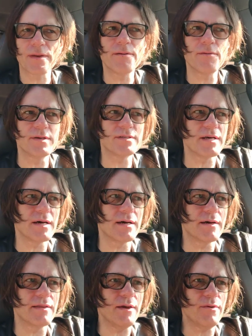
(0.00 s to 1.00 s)
It was
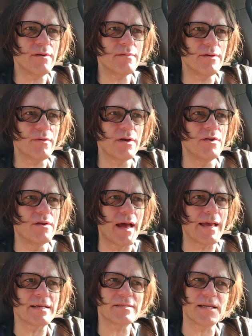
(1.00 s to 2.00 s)
they were
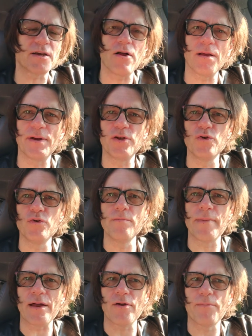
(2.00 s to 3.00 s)
I guess I'd call them a new
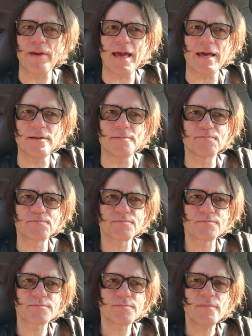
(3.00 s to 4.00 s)
metal band
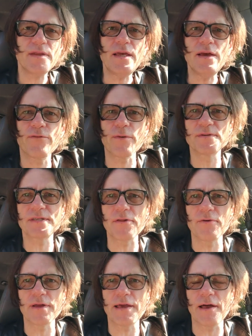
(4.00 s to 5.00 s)
from
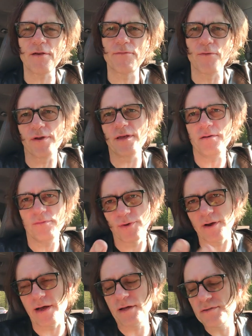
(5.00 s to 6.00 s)
Southern California,
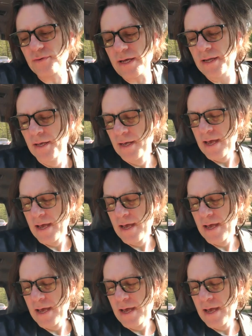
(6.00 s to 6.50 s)
where else, right?